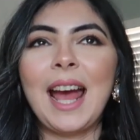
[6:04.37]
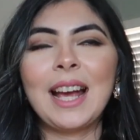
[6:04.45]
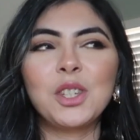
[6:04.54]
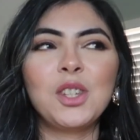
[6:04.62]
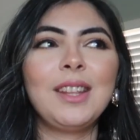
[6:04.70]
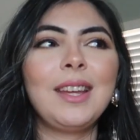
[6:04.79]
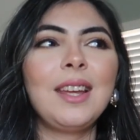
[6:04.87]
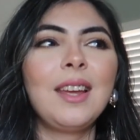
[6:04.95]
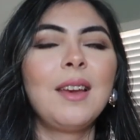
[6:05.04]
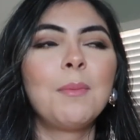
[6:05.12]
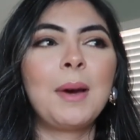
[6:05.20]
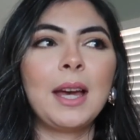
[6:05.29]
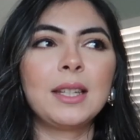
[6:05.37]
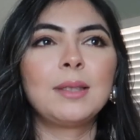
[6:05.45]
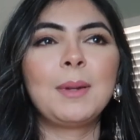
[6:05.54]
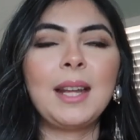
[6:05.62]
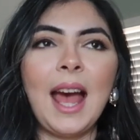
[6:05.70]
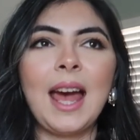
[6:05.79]
Actually, my
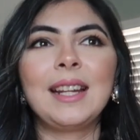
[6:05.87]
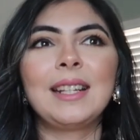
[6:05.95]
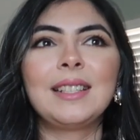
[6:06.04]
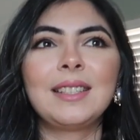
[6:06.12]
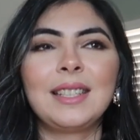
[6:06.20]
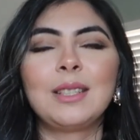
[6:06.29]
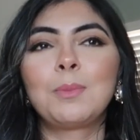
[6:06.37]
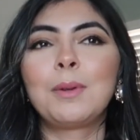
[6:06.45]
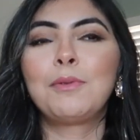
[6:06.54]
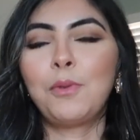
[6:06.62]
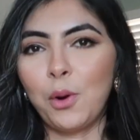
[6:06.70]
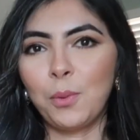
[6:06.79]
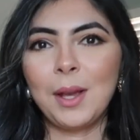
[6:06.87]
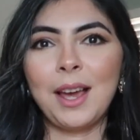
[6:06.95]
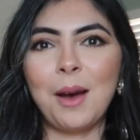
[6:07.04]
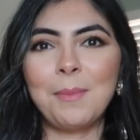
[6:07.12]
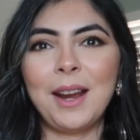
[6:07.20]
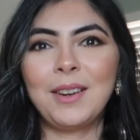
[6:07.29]
husband had it since before we
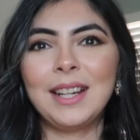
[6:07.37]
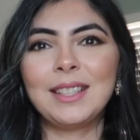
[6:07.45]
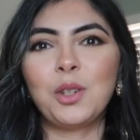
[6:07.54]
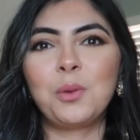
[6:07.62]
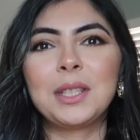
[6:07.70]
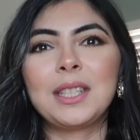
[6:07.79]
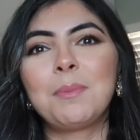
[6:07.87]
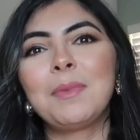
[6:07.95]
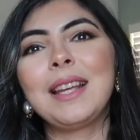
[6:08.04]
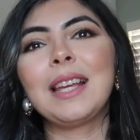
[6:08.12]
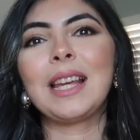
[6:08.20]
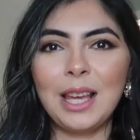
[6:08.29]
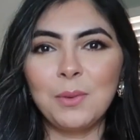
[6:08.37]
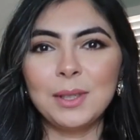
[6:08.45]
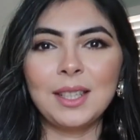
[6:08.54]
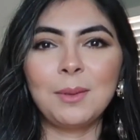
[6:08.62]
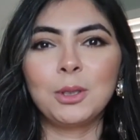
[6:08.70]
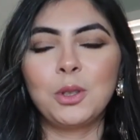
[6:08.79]
got married, so it was something he
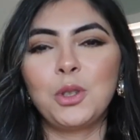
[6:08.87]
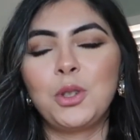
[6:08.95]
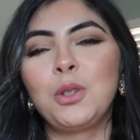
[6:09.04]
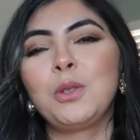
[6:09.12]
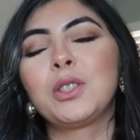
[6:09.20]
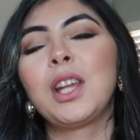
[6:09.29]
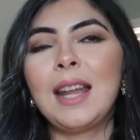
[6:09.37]
was able to choose.